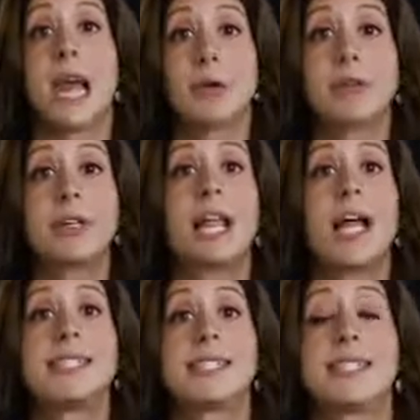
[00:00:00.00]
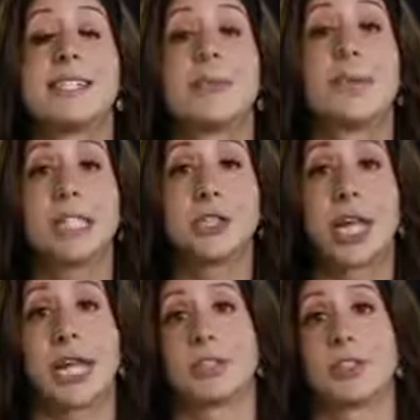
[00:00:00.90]
Now we realize this is a big
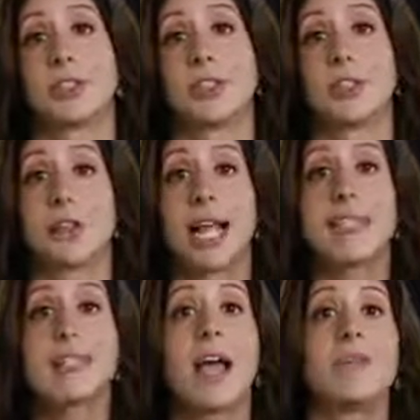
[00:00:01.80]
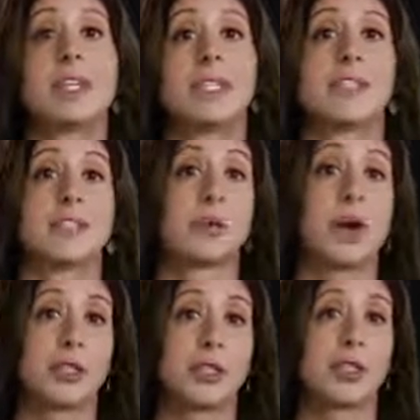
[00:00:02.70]
change, so let's dive into some
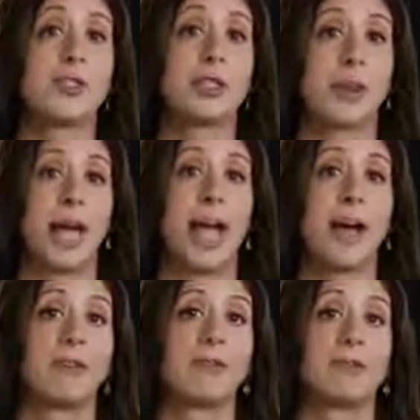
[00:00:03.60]
questions you may have.